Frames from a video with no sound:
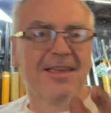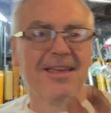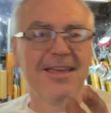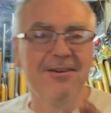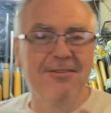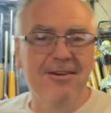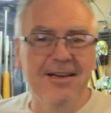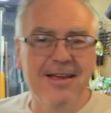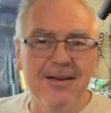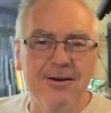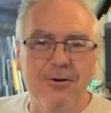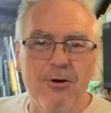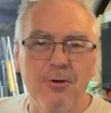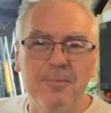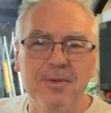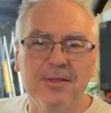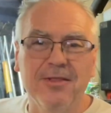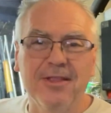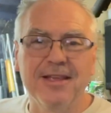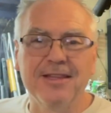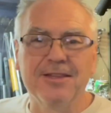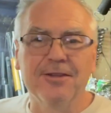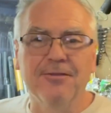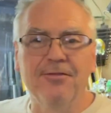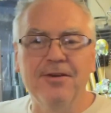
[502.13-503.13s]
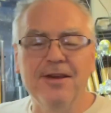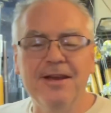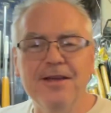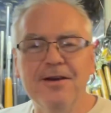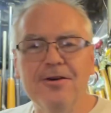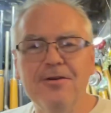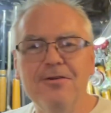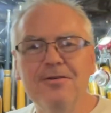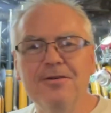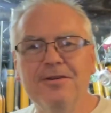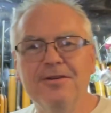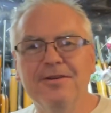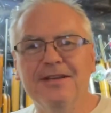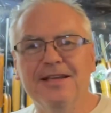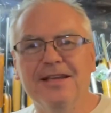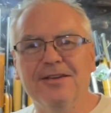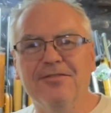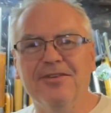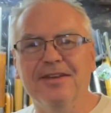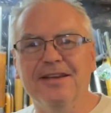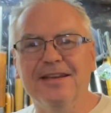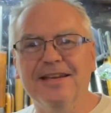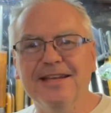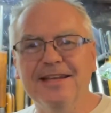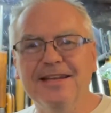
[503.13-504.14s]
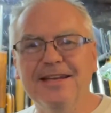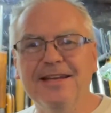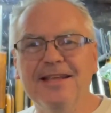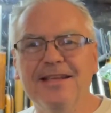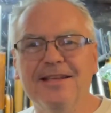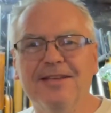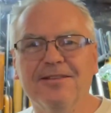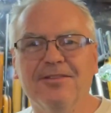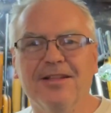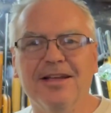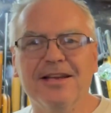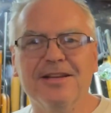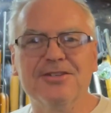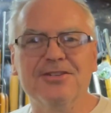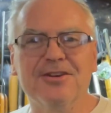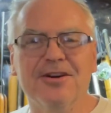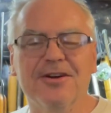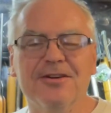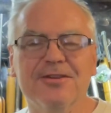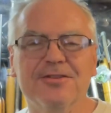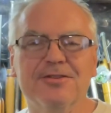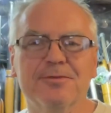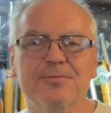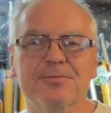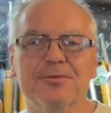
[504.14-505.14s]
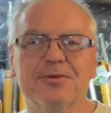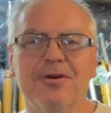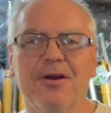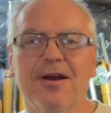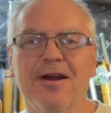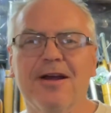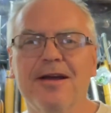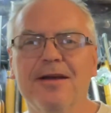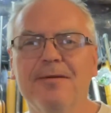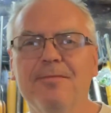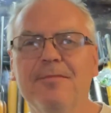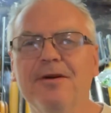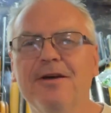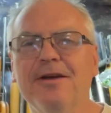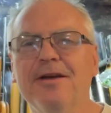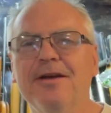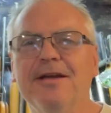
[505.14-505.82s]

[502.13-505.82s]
Anyway, hope you liked the video. If you did, like, share, and subscribe.